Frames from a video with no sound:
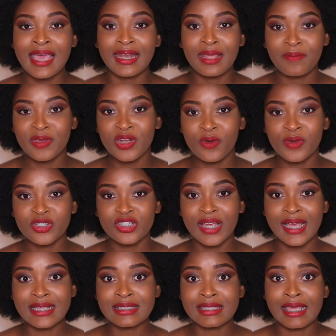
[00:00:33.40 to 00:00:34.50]
Let me know what you
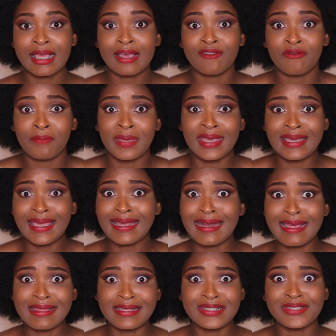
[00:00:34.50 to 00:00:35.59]
guys think of me in
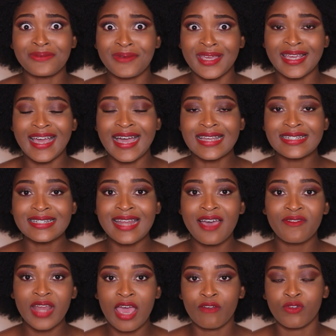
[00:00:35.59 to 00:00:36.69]
this wig. I did have
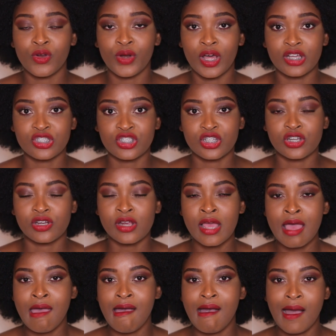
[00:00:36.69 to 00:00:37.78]
have an afro last year
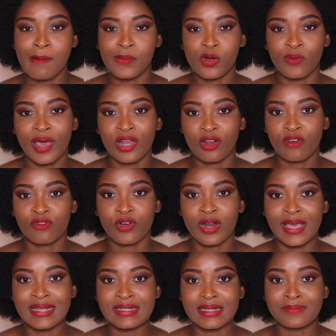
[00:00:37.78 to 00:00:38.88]
um, right after
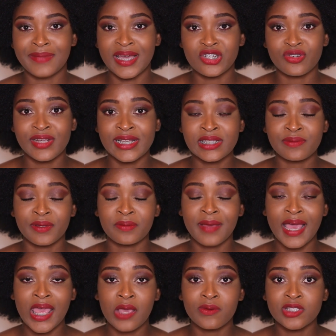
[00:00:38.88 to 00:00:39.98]
I did my dreads but my
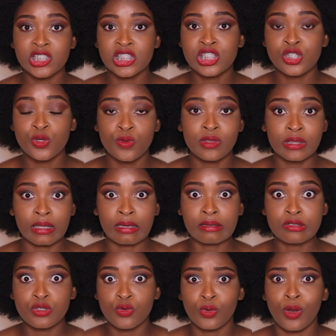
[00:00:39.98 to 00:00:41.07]
hair was just too
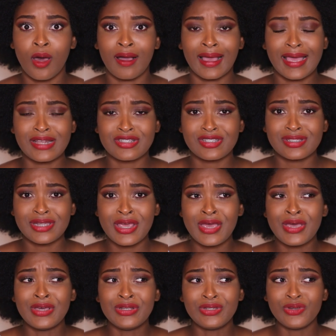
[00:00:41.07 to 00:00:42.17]
thick, too long and just
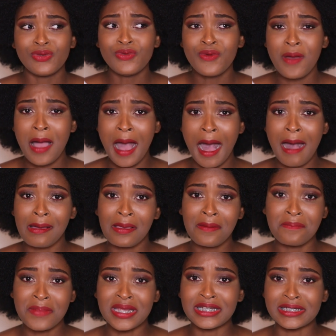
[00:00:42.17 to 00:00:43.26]
too high
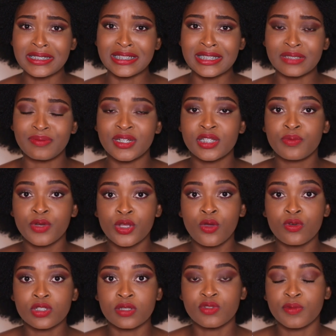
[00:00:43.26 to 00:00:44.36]
maintenance but it's pretty
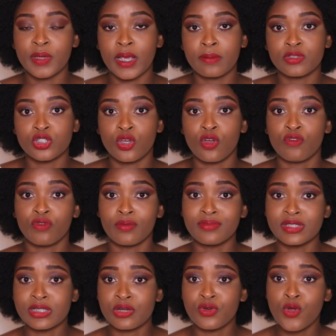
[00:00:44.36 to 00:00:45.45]
awesome to be able to go from
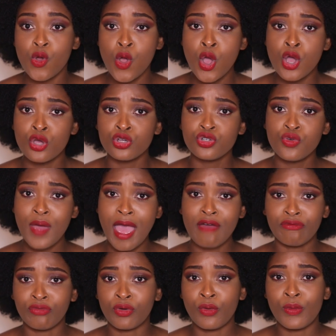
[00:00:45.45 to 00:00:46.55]
zero to
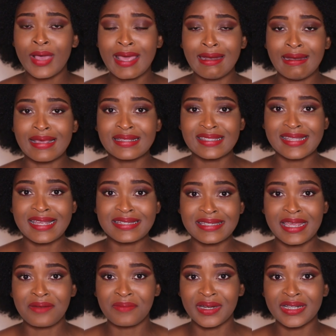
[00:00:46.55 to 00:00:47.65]
afro in less than
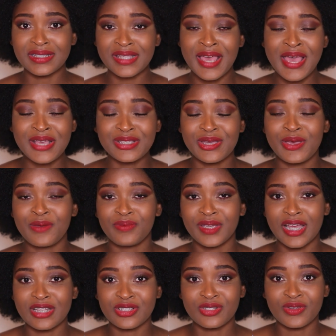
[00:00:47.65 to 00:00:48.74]
10 minutes so I hope you
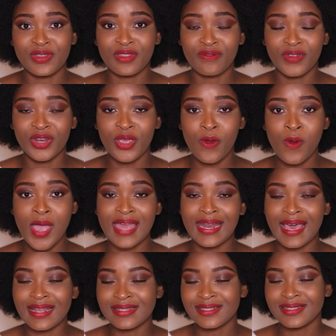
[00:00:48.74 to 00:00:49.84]
guys enjoyed the video and
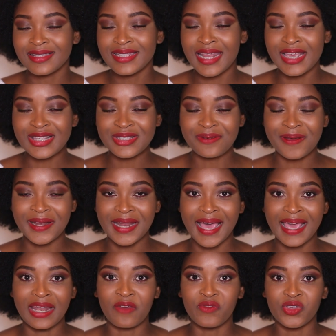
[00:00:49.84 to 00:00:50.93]
until the next one
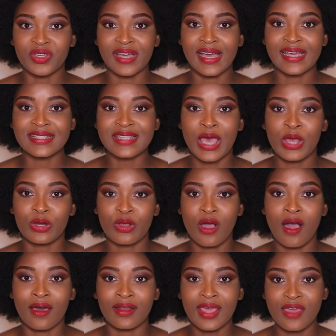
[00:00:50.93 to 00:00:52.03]
I love you guys and
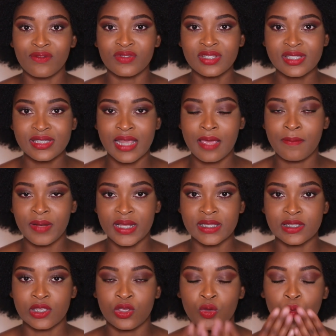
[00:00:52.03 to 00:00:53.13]
God ever stay
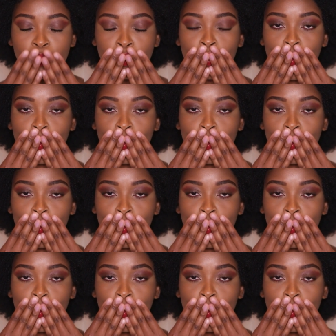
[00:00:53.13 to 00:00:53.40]
blessing you.